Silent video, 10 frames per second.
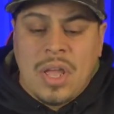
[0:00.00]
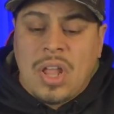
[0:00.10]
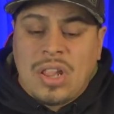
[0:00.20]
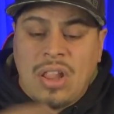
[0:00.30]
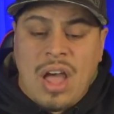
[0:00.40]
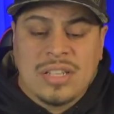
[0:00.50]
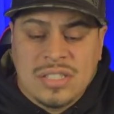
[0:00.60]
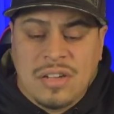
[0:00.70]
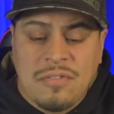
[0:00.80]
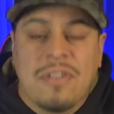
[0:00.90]

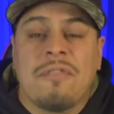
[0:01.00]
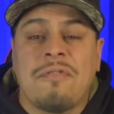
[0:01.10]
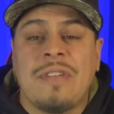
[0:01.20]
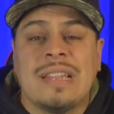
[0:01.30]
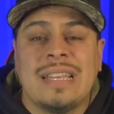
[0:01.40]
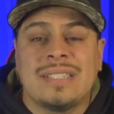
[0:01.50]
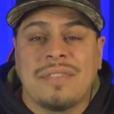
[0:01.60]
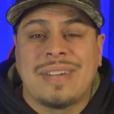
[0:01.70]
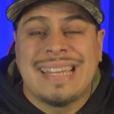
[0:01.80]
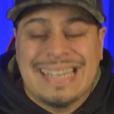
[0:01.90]
loss of feelings
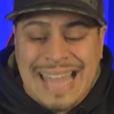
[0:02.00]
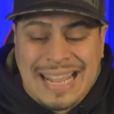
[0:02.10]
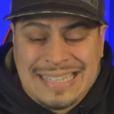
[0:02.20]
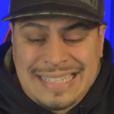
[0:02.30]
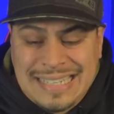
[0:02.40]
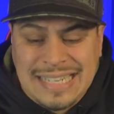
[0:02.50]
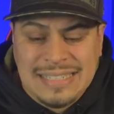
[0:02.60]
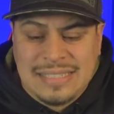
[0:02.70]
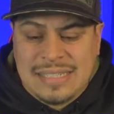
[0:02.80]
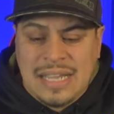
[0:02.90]
of
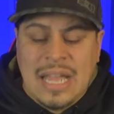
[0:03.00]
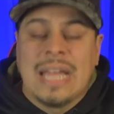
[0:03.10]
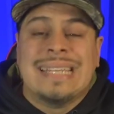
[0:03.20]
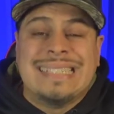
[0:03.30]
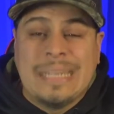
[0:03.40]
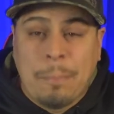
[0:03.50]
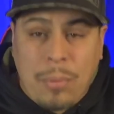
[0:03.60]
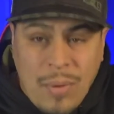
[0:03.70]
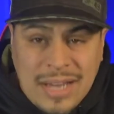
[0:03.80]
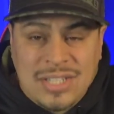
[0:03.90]
connectedness,
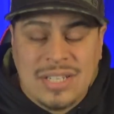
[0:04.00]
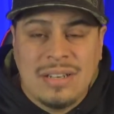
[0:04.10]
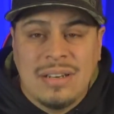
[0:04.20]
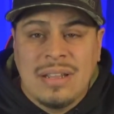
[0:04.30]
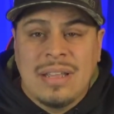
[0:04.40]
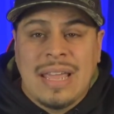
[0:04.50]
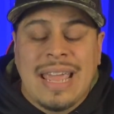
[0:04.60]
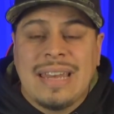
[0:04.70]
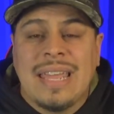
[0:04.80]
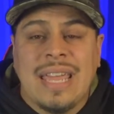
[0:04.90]
depression,
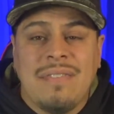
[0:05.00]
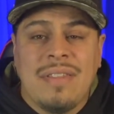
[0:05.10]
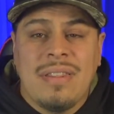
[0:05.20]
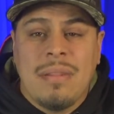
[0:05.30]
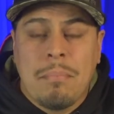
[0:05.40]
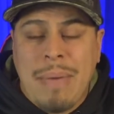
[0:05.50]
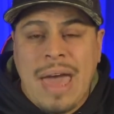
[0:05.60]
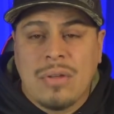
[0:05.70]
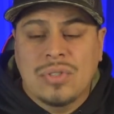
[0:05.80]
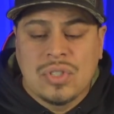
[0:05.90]
and even
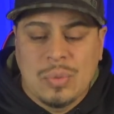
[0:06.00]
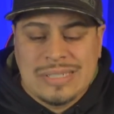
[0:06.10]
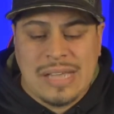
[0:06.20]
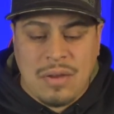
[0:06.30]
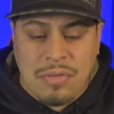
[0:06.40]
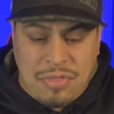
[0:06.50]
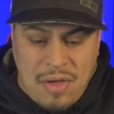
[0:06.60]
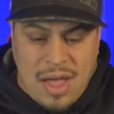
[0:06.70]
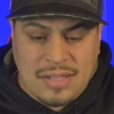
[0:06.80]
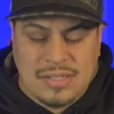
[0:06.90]
battle suicidal
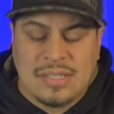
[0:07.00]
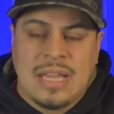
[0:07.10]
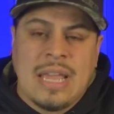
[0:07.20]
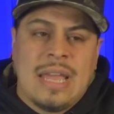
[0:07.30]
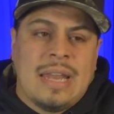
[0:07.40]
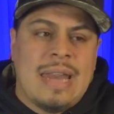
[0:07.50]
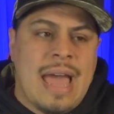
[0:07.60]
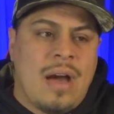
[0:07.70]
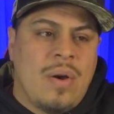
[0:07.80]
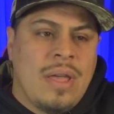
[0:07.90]
thoughts.
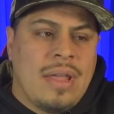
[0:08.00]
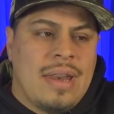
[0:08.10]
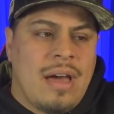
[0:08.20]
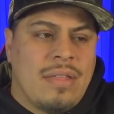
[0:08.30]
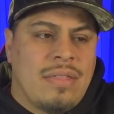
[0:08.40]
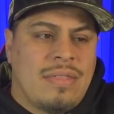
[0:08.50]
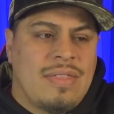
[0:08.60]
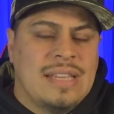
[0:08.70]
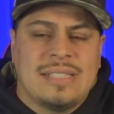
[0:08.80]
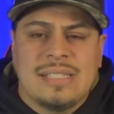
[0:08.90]
Now,
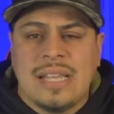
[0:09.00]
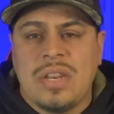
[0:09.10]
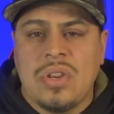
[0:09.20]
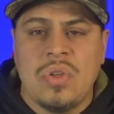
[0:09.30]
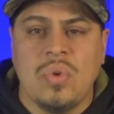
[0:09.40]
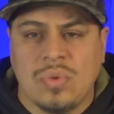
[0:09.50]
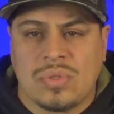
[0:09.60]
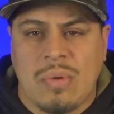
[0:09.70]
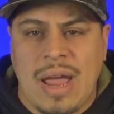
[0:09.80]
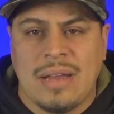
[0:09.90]
this isn't
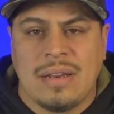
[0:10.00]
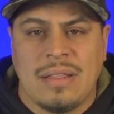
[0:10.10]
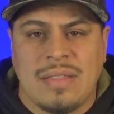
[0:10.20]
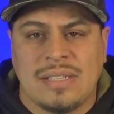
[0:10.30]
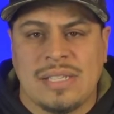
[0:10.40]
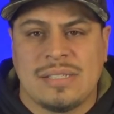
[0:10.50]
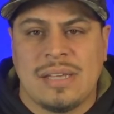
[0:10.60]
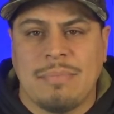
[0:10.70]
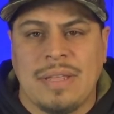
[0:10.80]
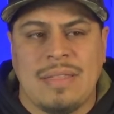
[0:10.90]
news, right? This is
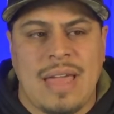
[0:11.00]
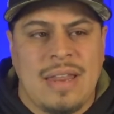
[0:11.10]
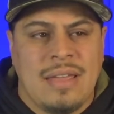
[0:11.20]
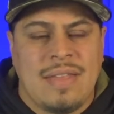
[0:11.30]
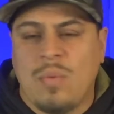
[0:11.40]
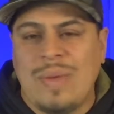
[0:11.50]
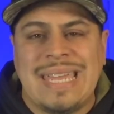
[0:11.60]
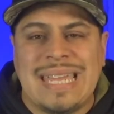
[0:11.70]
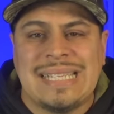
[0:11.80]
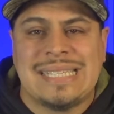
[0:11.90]
something that we
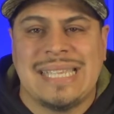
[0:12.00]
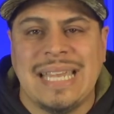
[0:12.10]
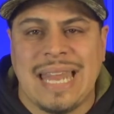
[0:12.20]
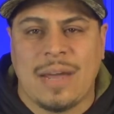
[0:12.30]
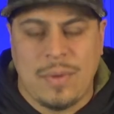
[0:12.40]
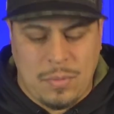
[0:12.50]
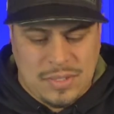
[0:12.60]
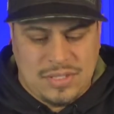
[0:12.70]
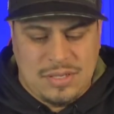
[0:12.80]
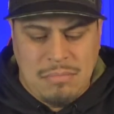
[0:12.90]
can see. Like
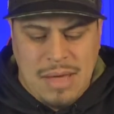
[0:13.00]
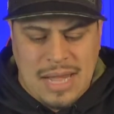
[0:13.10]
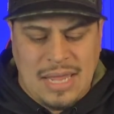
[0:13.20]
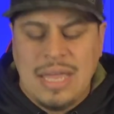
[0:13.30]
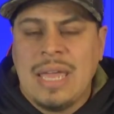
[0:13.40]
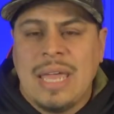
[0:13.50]
when somebody